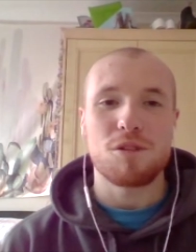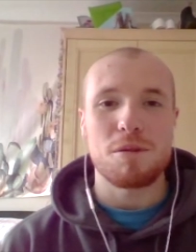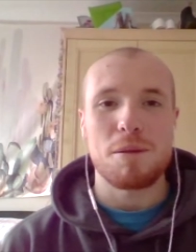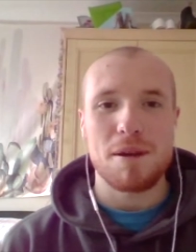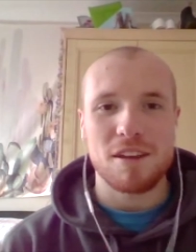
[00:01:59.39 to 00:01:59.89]

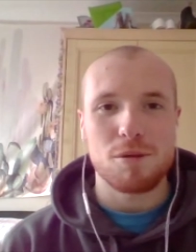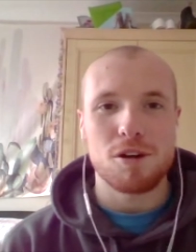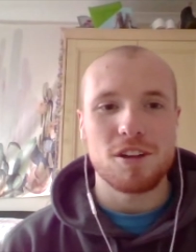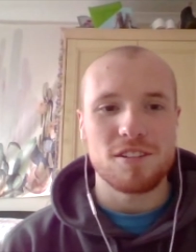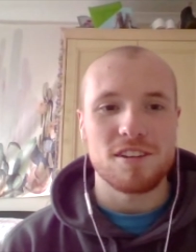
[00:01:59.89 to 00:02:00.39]
of my biggest
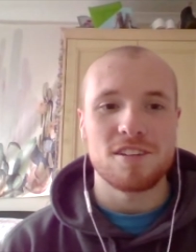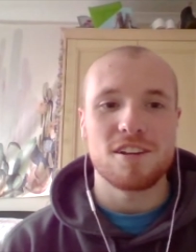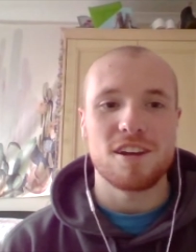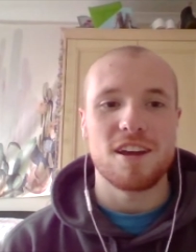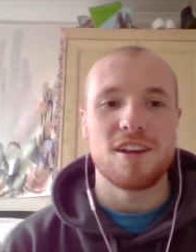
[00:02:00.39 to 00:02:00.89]
points is
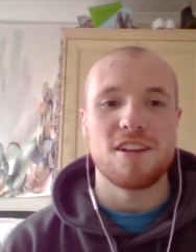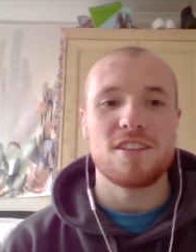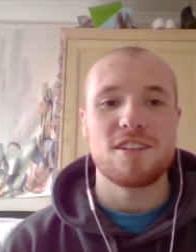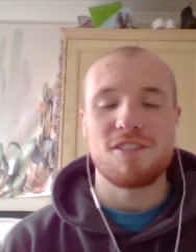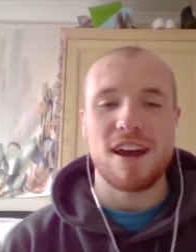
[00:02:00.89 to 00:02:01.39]
to
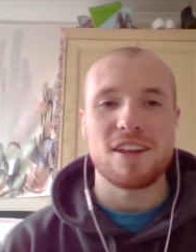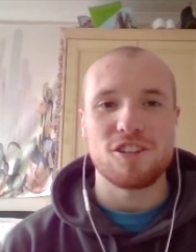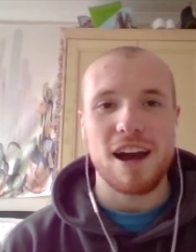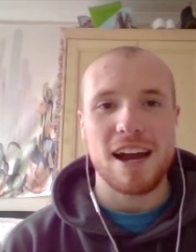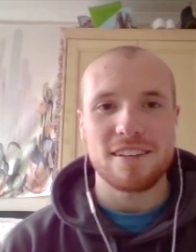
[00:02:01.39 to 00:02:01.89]
defend
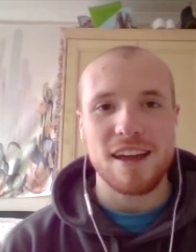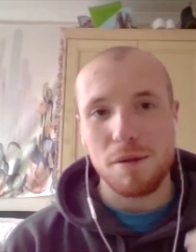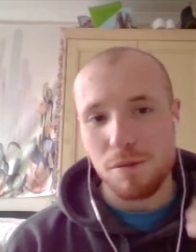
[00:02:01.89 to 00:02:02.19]
your academic